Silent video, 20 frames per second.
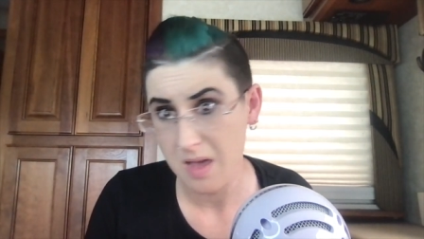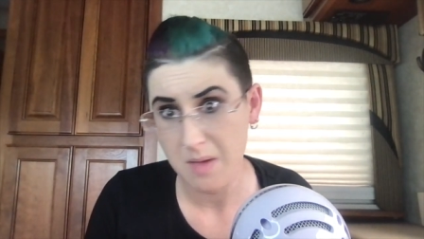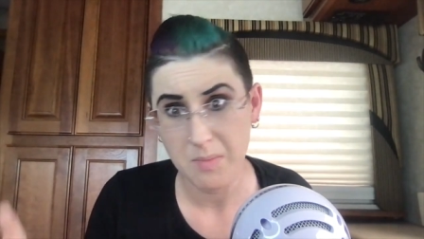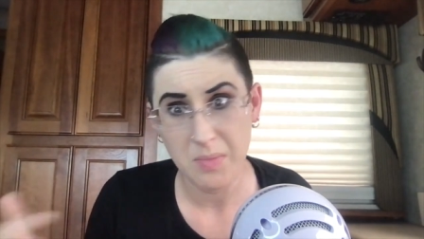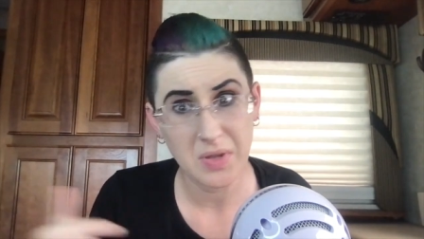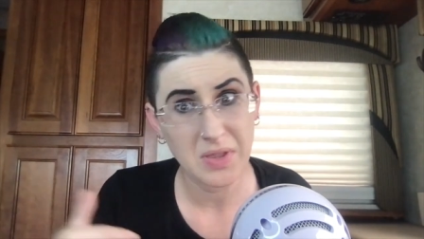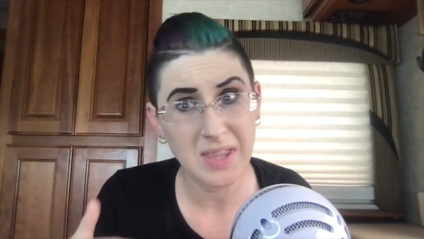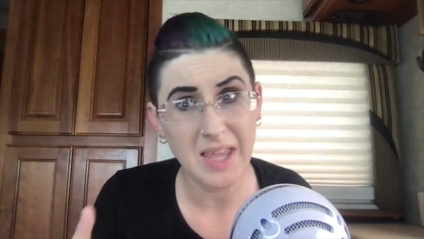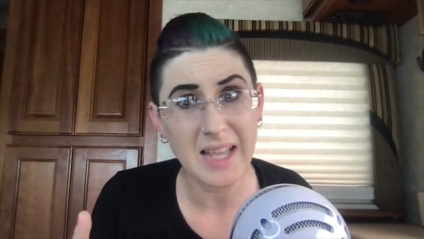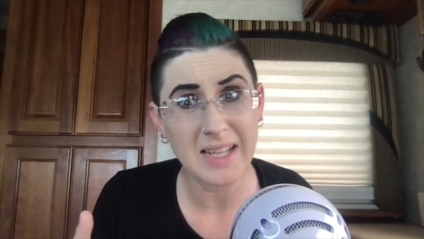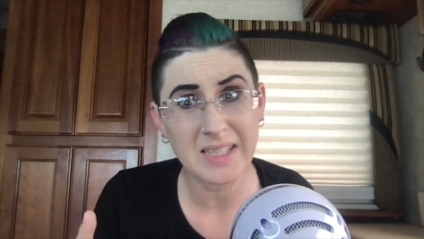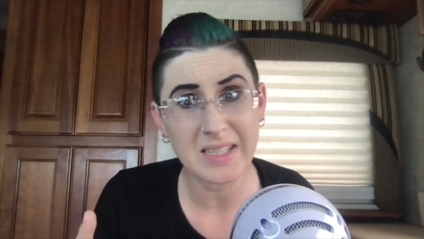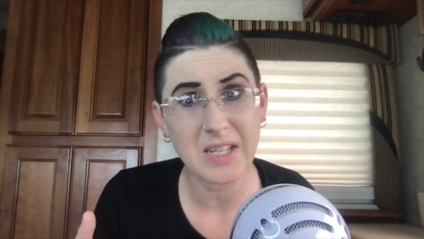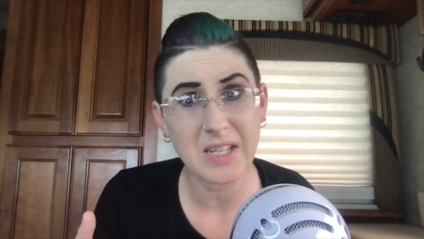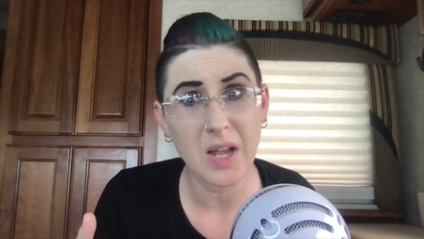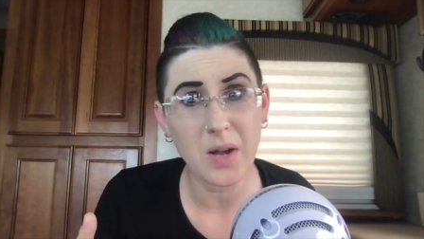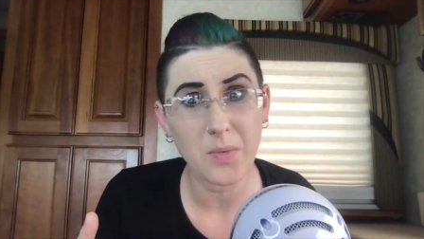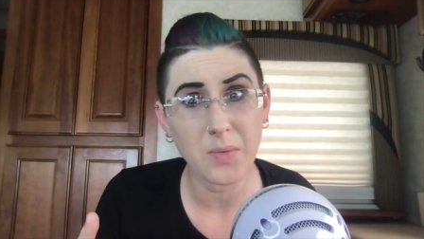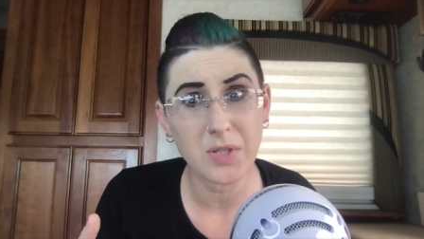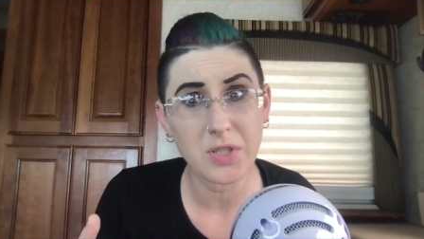but that's
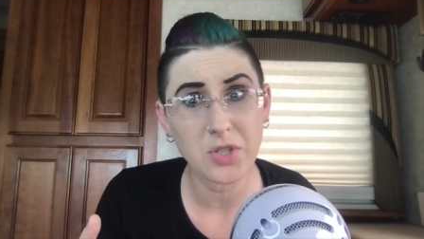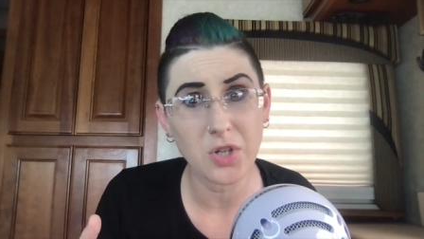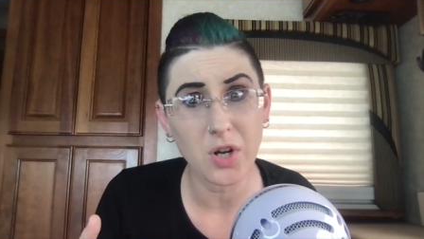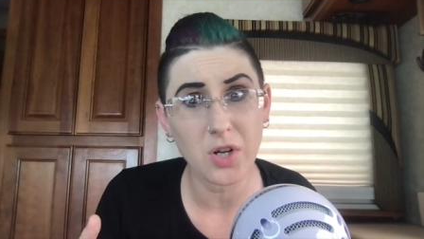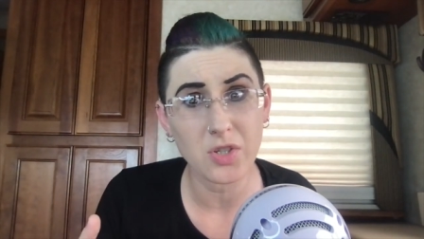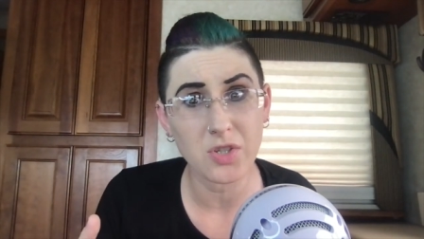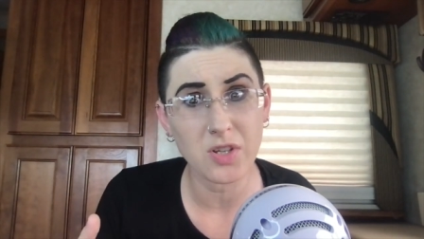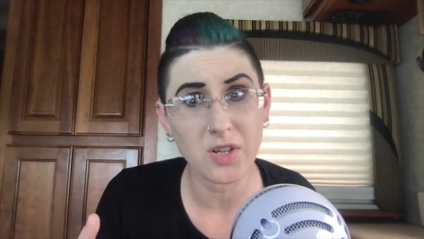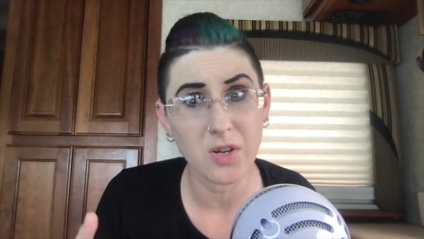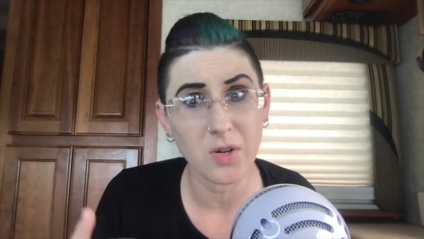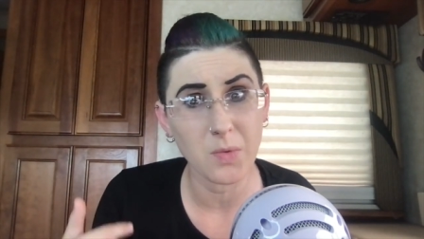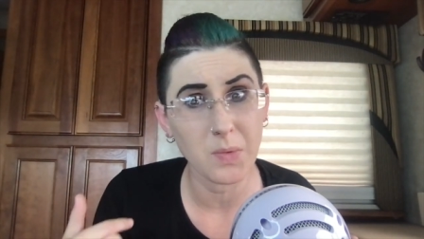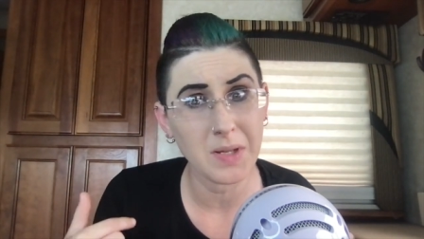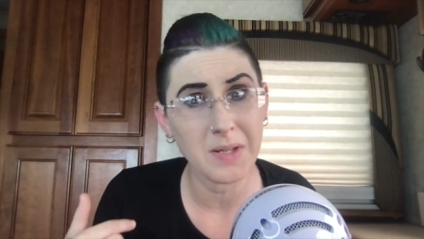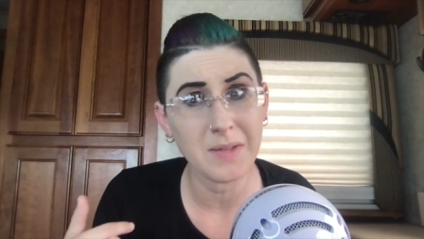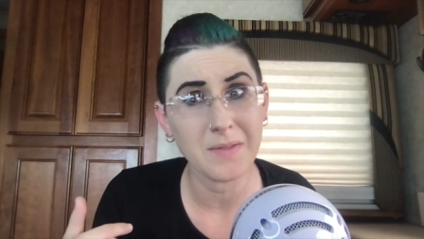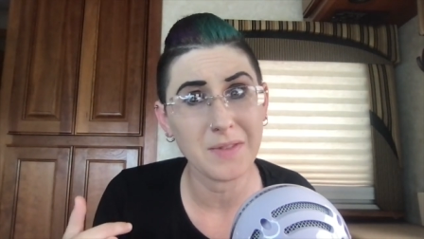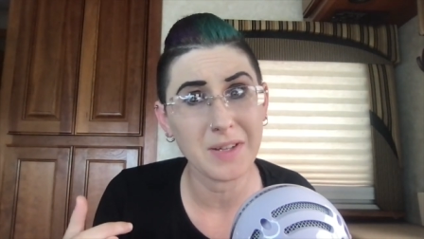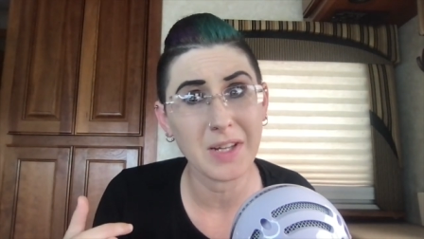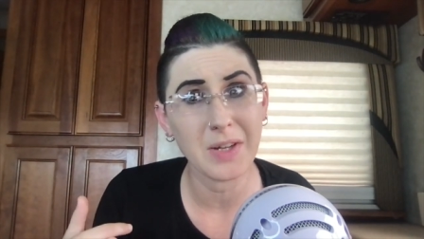not recharging or
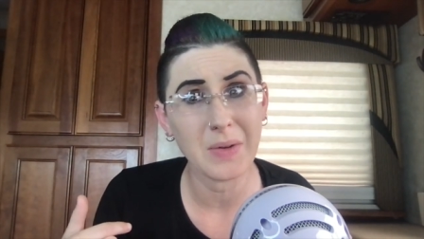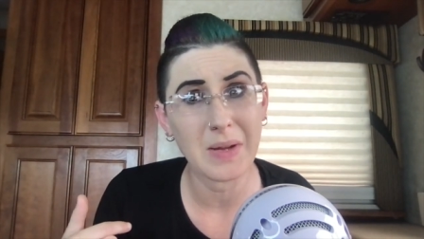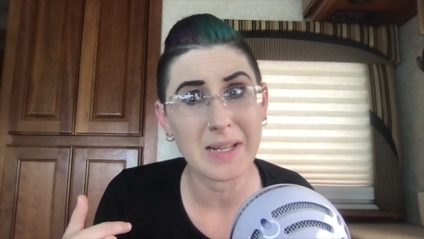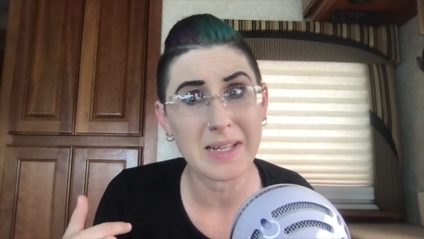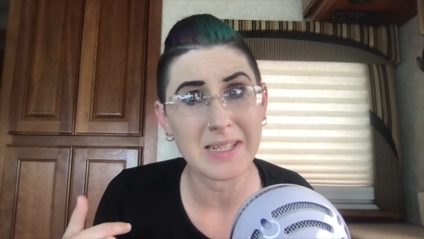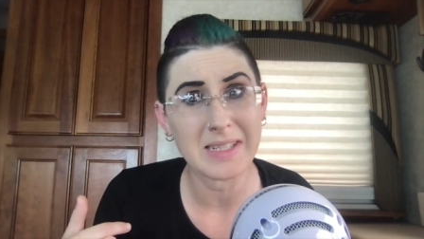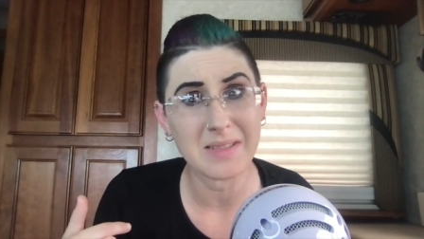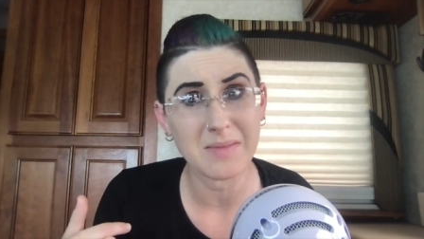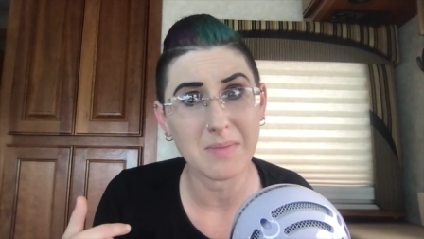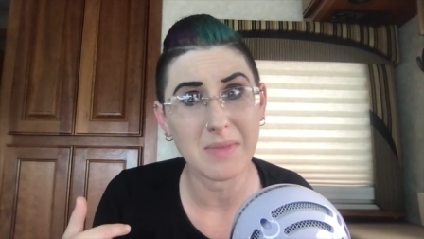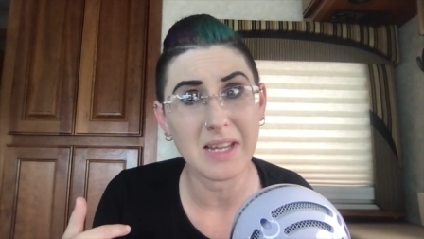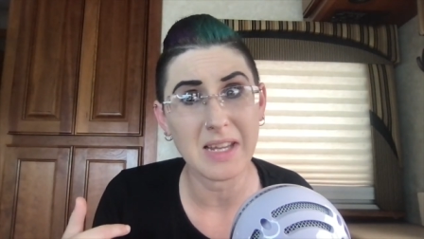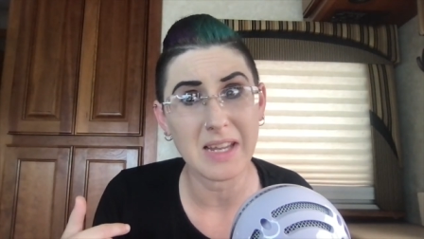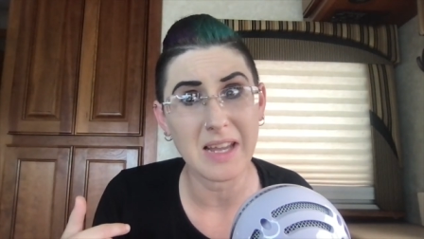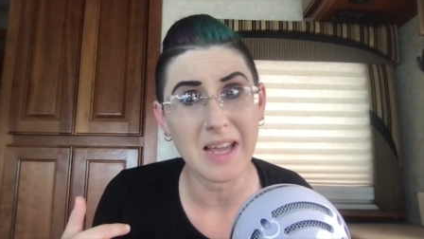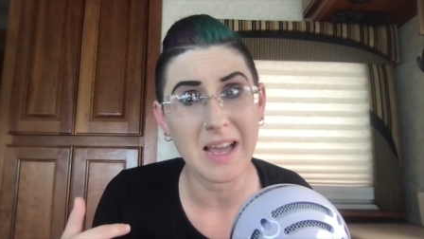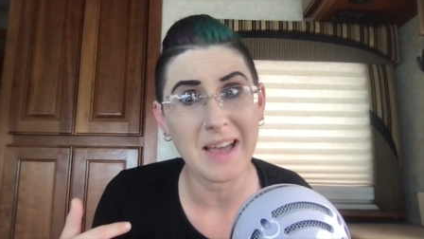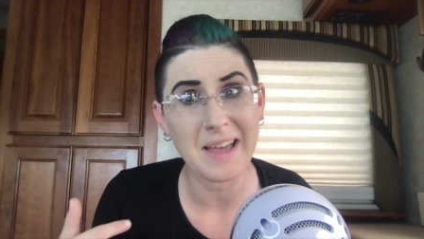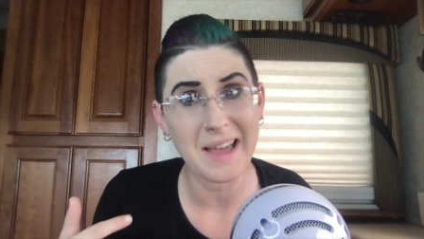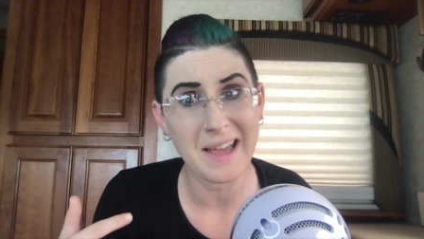reinvigorating to me
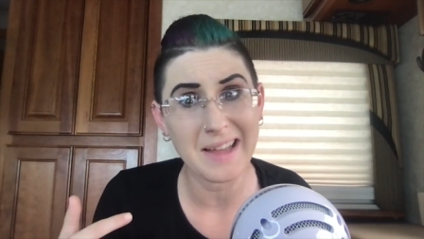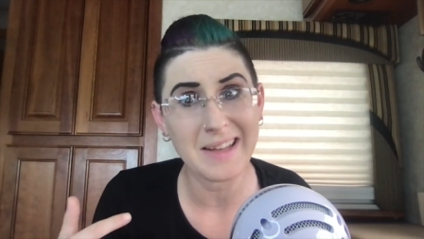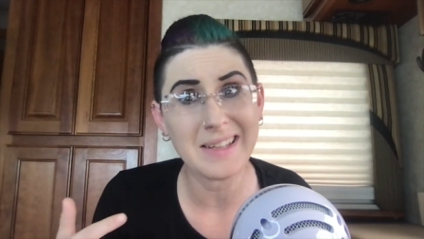i,